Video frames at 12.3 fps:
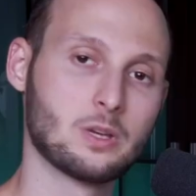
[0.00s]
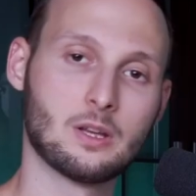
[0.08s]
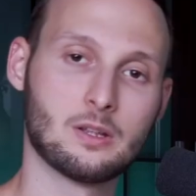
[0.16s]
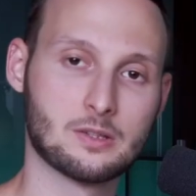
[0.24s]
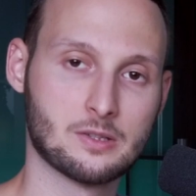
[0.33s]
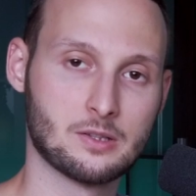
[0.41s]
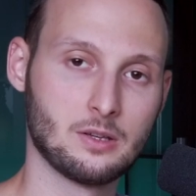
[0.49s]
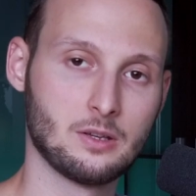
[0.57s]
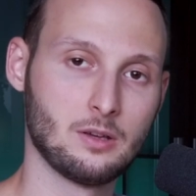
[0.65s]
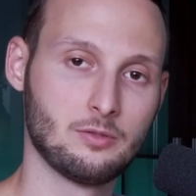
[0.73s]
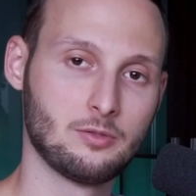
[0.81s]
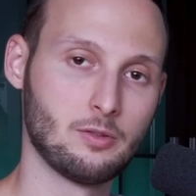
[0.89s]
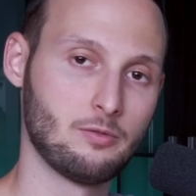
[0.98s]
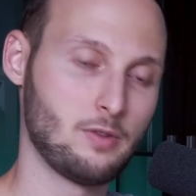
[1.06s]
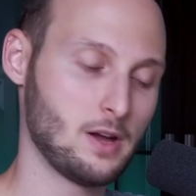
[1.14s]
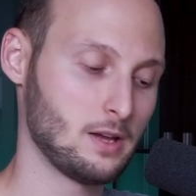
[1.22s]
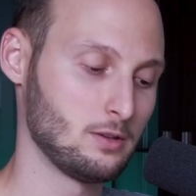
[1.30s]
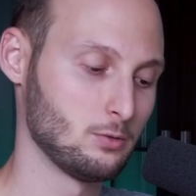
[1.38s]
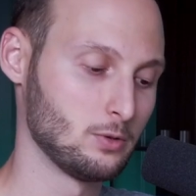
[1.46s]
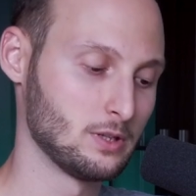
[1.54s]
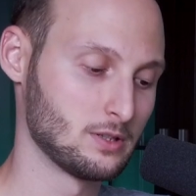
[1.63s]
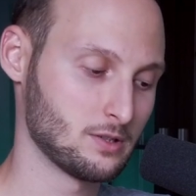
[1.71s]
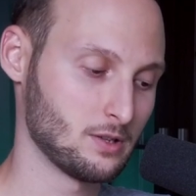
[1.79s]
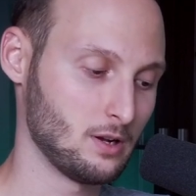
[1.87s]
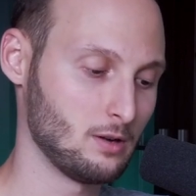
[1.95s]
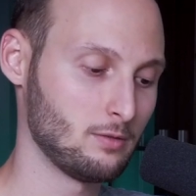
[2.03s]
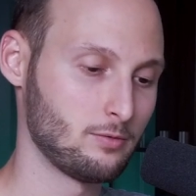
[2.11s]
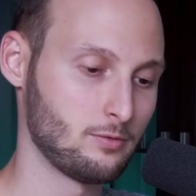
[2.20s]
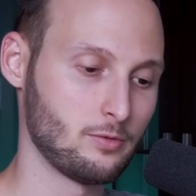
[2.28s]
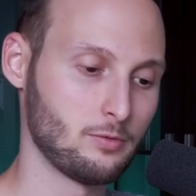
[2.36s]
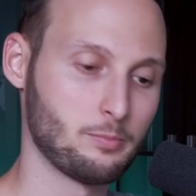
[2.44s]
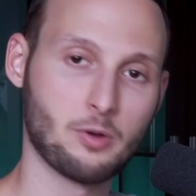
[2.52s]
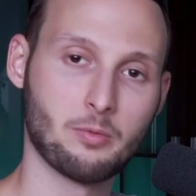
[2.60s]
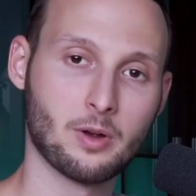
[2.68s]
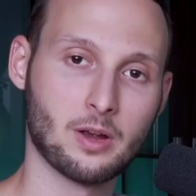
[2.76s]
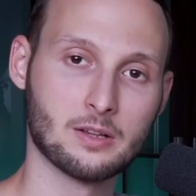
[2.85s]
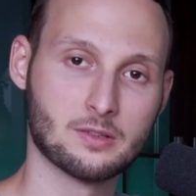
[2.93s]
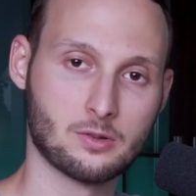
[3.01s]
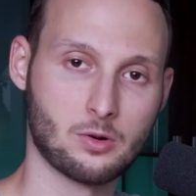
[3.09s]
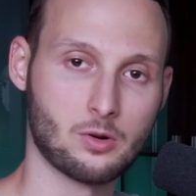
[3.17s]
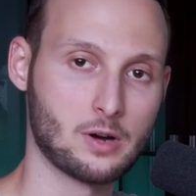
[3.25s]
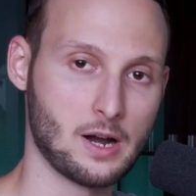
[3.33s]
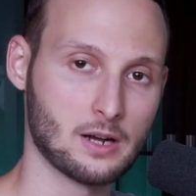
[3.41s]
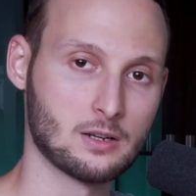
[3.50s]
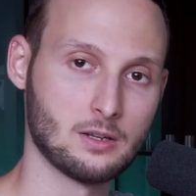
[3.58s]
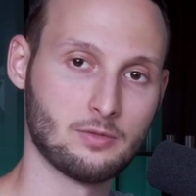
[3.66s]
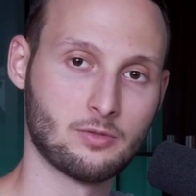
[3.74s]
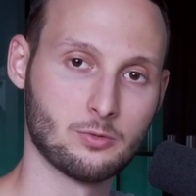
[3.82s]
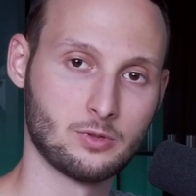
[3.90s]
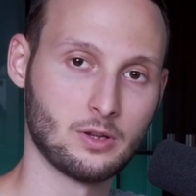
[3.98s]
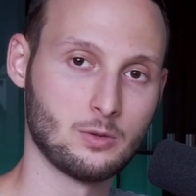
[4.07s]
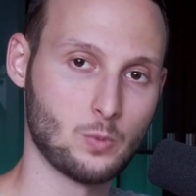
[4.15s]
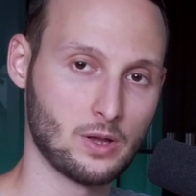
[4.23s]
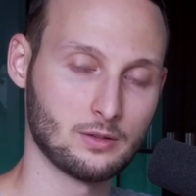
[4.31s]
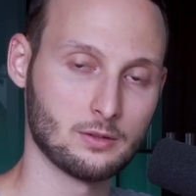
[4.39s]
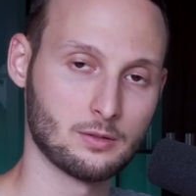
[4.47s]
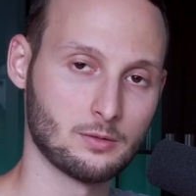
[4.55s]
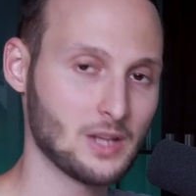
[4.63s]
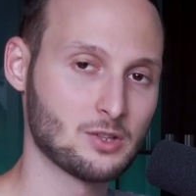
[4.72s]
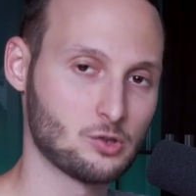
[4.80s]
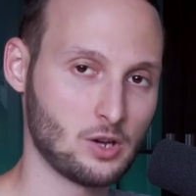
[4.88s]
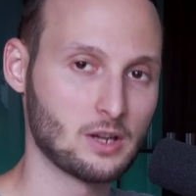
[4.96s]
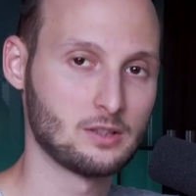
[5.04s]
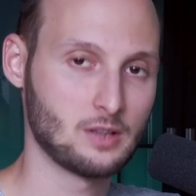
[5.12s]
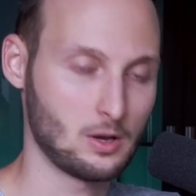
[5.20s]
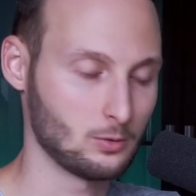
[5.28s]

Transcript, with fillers: we can see if the value itself propagates correctly through the event. Let's check it